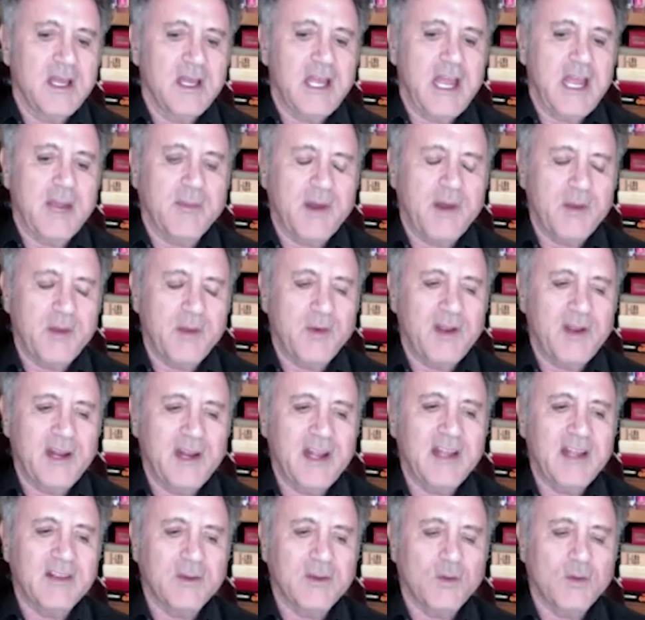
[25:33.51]
And we went
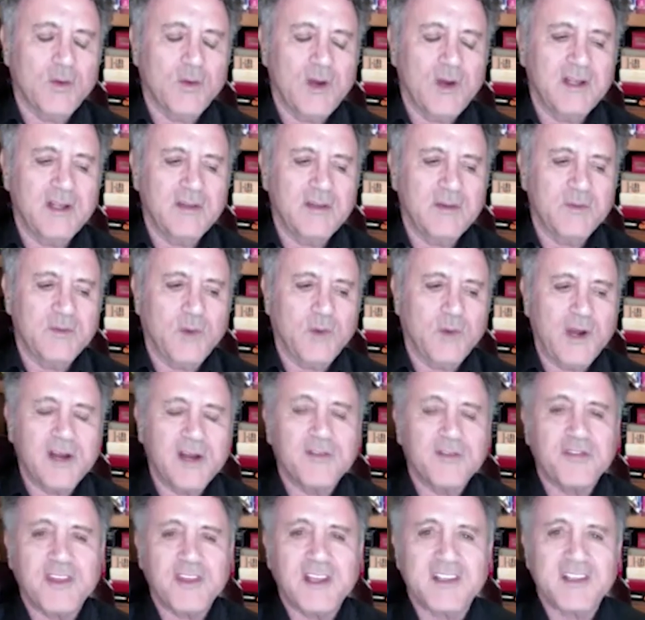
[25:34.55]
in. The
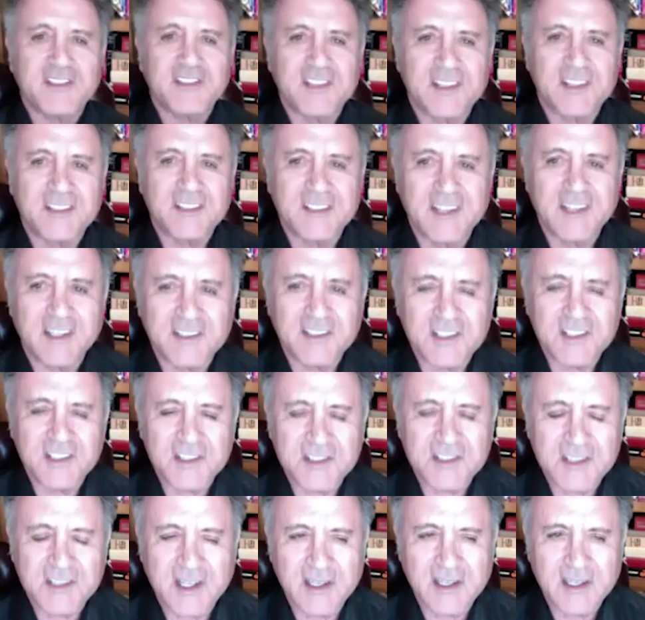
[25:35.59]
weird thing is this, and I'll just
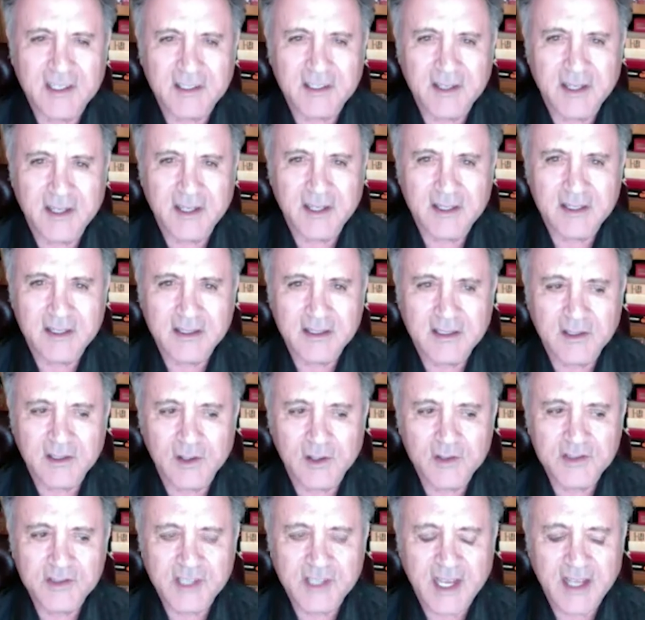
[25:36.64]
say uh, in
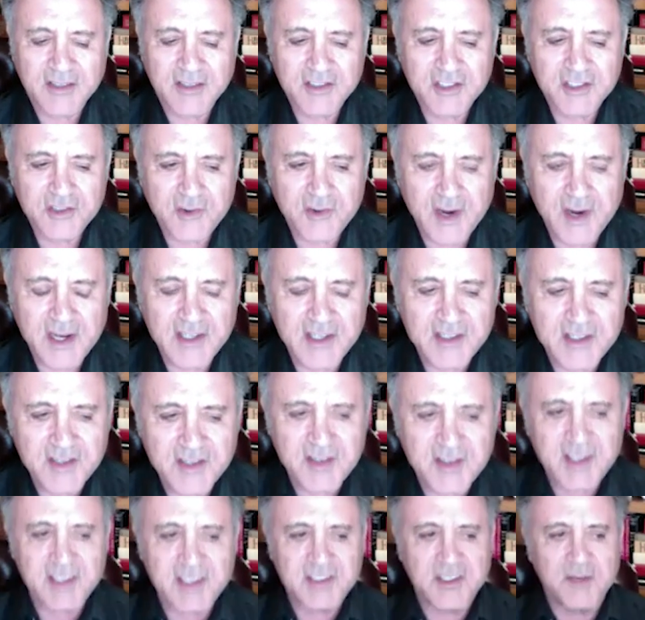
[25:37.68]
closing how strange
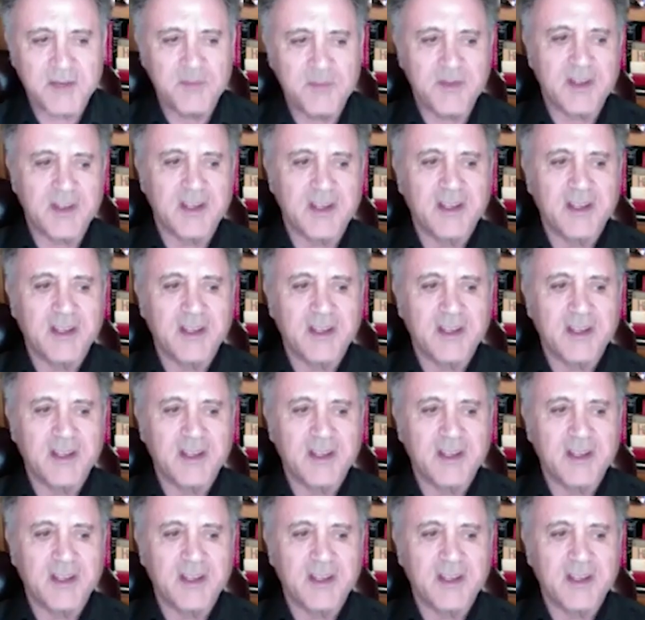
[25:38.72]
things can be.